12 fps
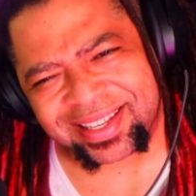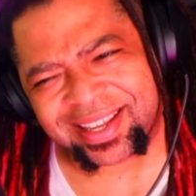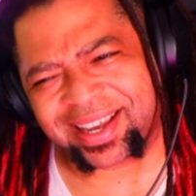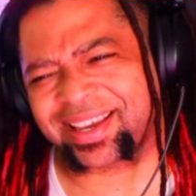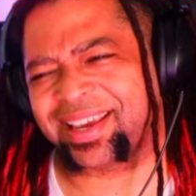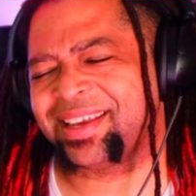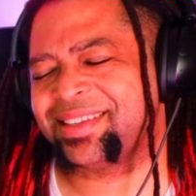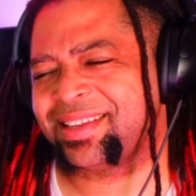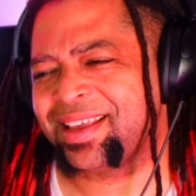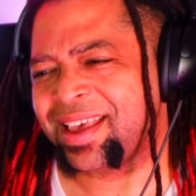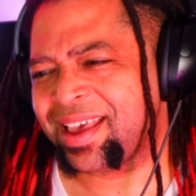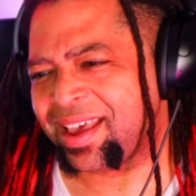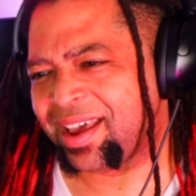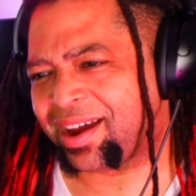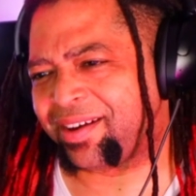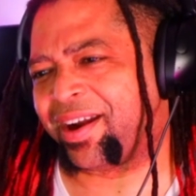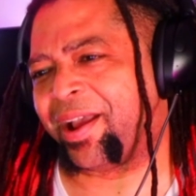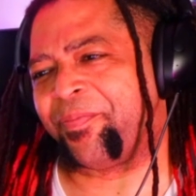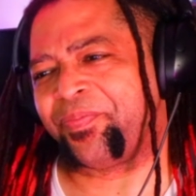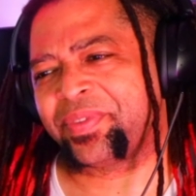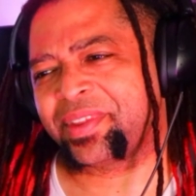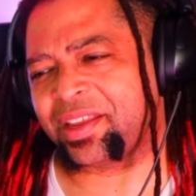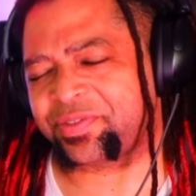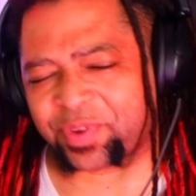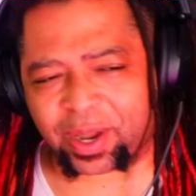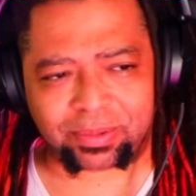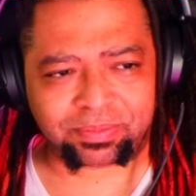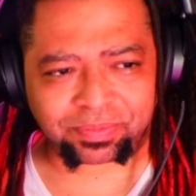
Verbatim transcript: I guess. All right, that's fine.